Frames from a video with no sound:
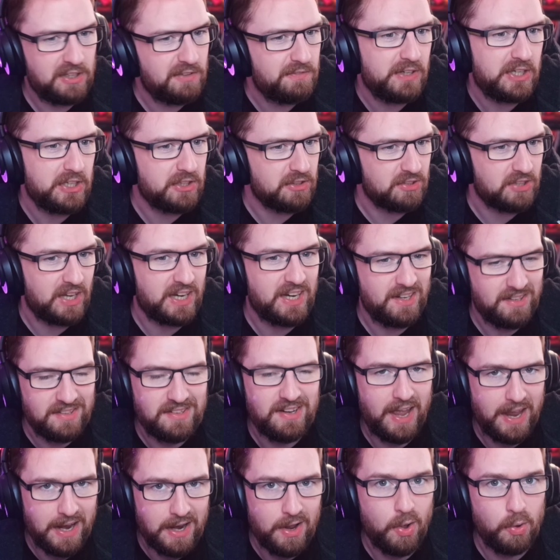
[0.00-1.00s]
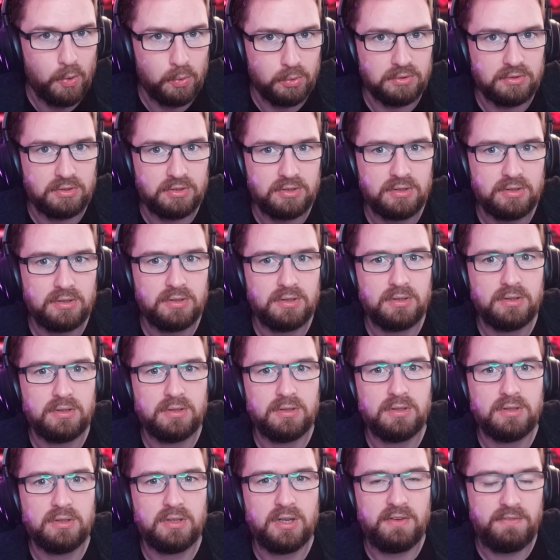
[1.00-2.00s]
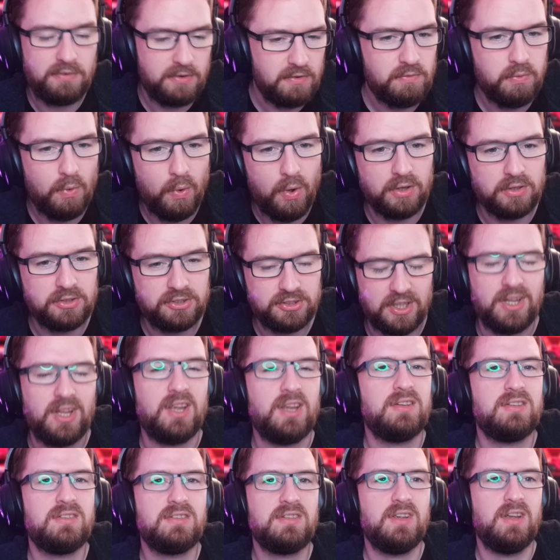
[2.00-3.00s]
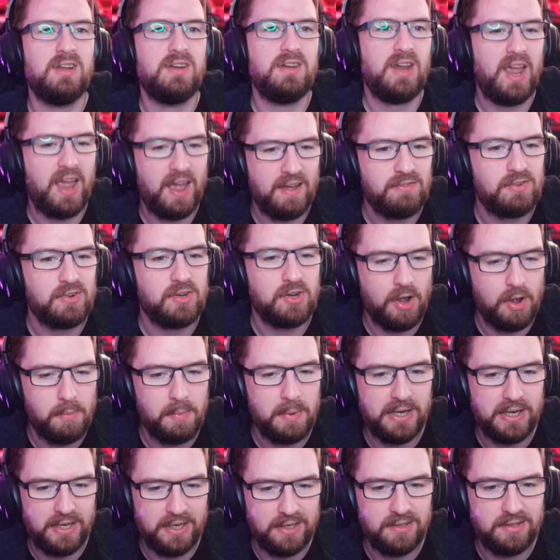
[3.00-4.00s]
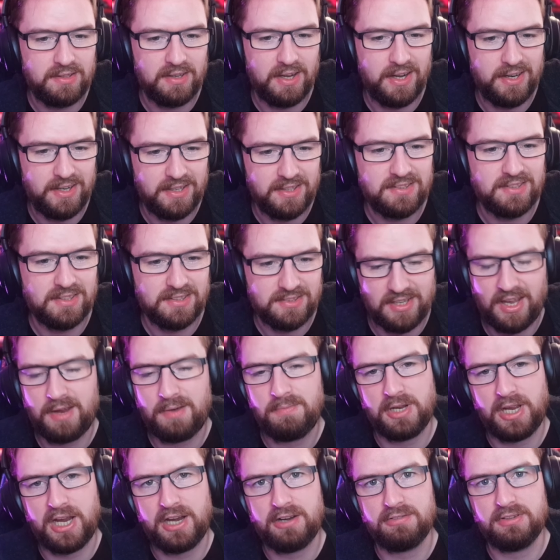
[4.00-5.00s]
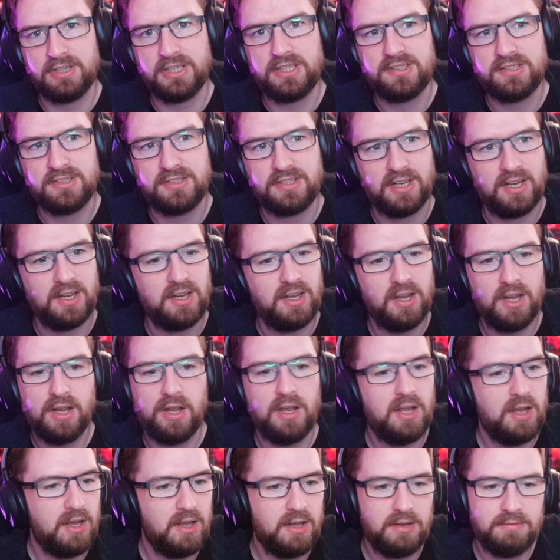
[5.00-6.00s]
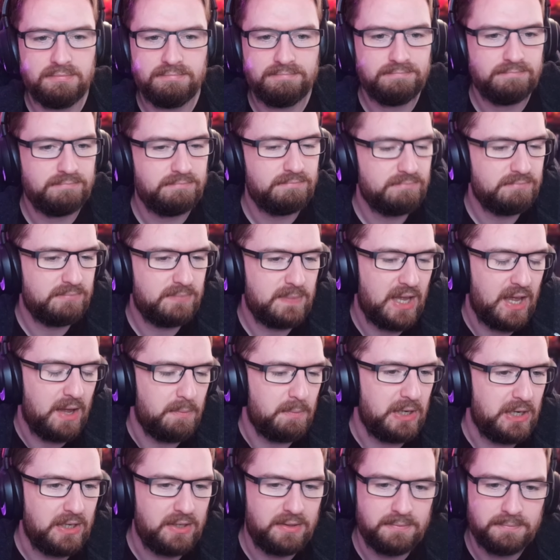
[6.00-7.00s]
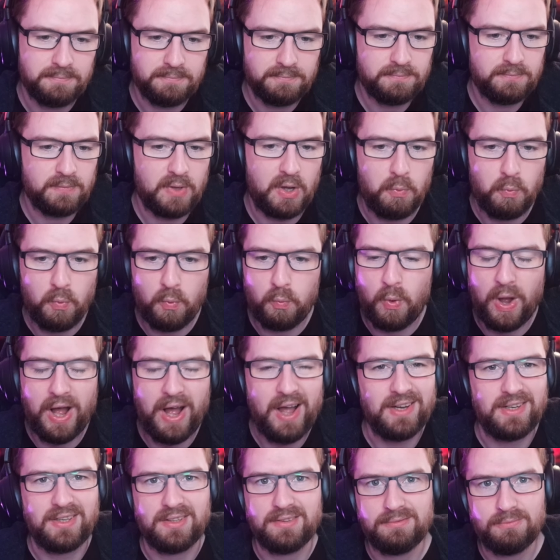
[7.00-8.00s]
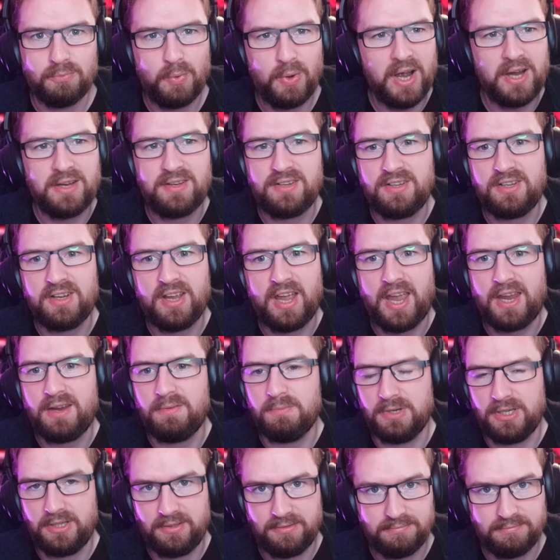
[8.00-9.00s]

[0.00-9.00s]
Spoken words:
video is like a day old. If you've watched this and you haven't commented and it's the same day I released it, I mean, why do you hate me?